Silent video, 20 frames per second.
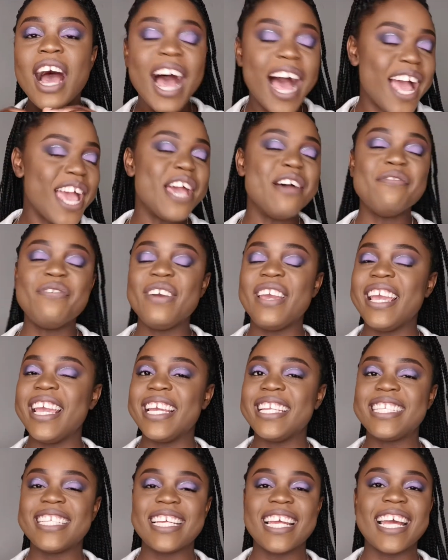I have
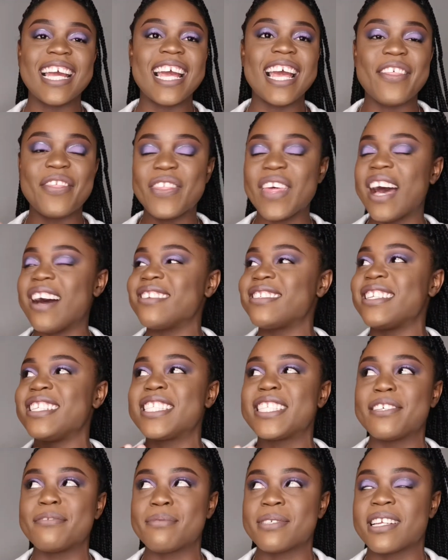hit
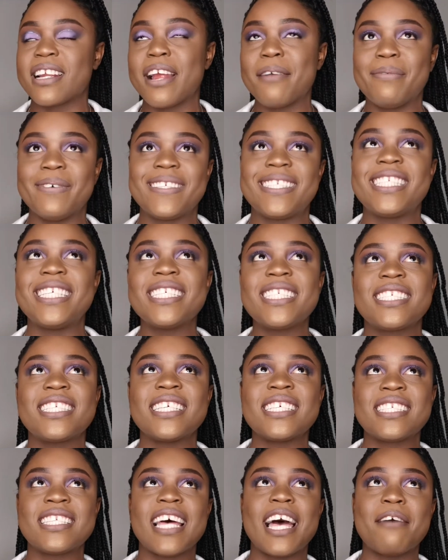1,000 subscribers. This
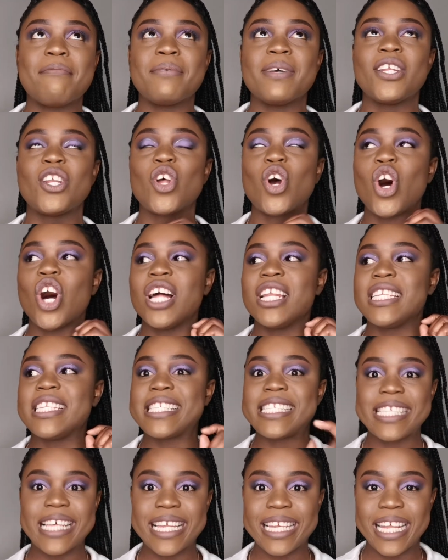just happened
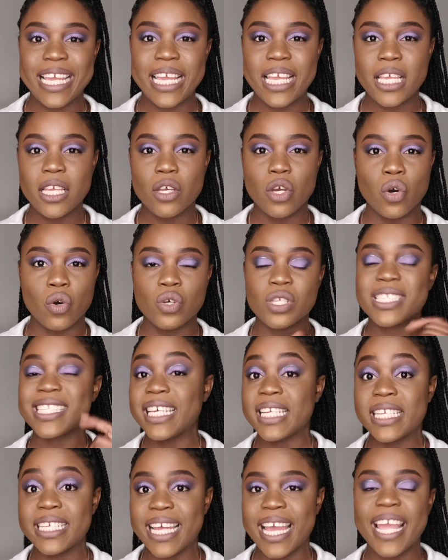on
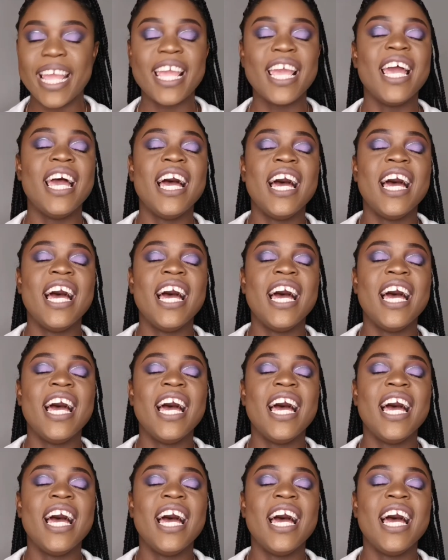Saturday.